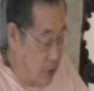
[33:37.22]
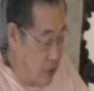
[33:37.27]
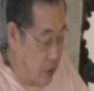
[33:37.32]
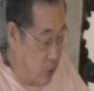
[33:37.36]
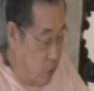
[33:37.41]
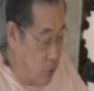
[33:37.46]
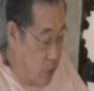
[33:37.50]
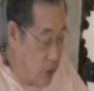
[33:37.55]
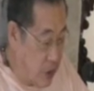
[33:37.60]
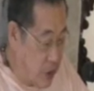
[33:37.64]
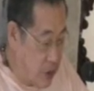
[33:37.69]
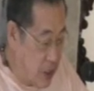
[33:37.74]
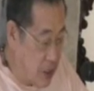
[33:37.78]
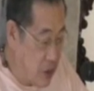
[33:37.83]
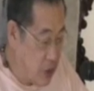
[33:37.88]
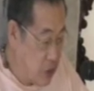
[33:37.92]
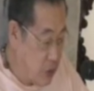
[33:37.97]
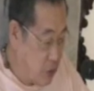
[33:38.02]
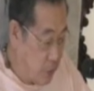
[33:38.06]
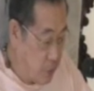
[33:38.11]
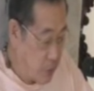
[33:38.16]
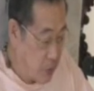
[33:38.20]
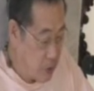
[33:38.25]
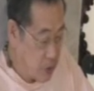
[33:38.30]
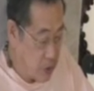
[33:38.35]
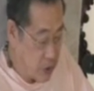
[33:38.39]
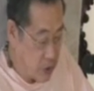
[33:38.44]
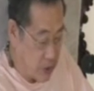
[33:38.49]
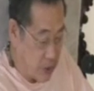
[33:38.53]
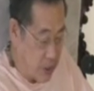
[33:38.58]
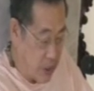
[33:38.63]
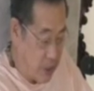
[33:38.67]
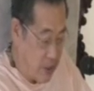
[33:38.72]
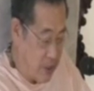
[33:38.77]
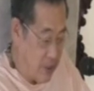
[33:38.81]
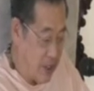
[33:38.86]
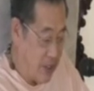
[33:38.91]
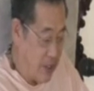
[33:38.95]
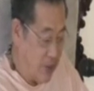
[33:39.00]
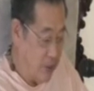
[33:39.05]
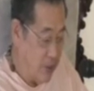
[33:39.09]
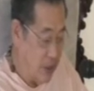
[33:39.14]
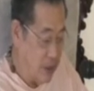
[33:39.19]
and what it does to a person.
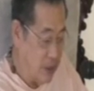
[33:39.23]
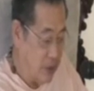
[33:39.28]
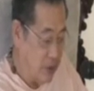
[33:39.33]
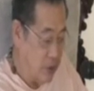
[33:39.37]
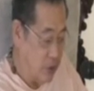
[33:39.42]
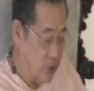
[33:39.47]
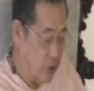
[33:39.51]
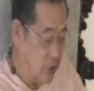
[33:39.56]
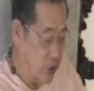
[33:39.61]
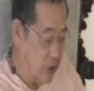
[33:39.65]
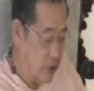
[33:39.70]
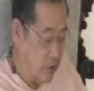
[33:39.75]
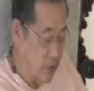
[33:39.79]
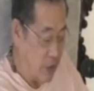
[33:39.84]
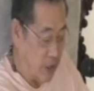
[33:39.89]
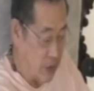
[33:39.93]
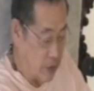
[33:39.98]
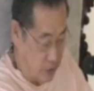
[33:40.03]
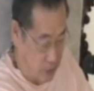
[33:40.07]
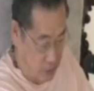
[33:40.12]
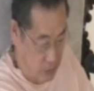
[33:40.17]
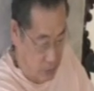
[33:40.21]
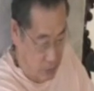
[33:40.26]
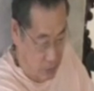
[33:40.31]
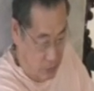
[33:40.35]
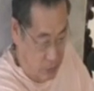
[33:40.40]
They don't listen to good advice.